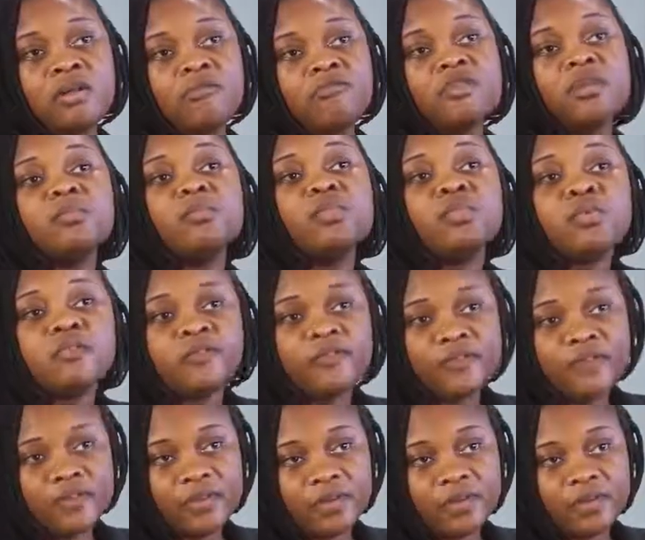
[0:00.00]

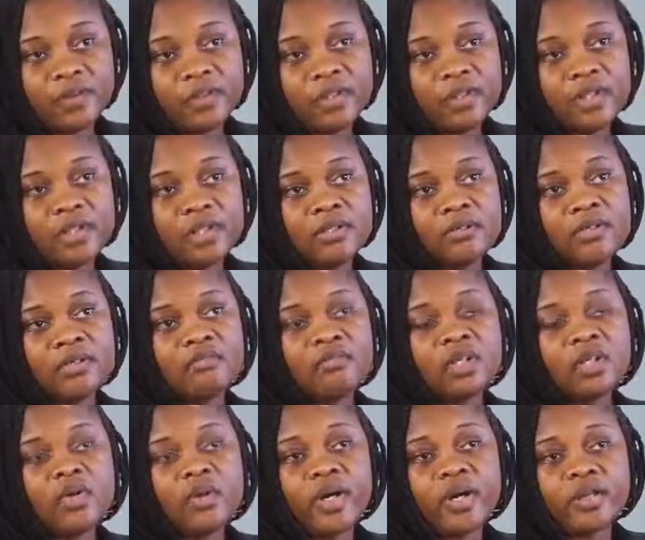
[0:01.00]
remove the
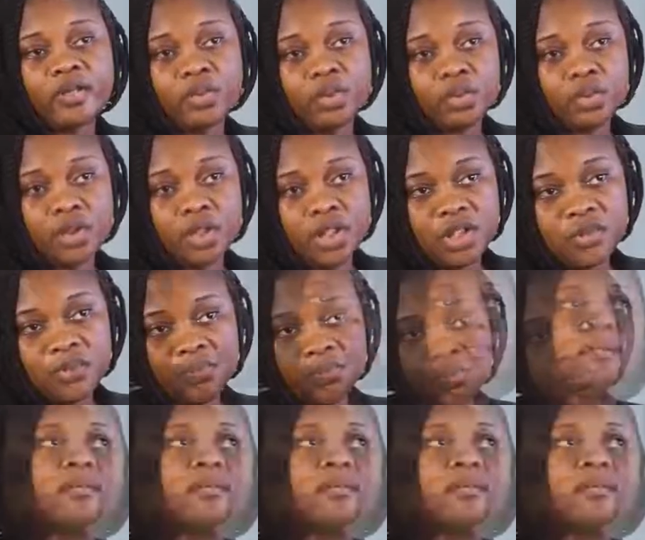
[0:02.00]
required duty.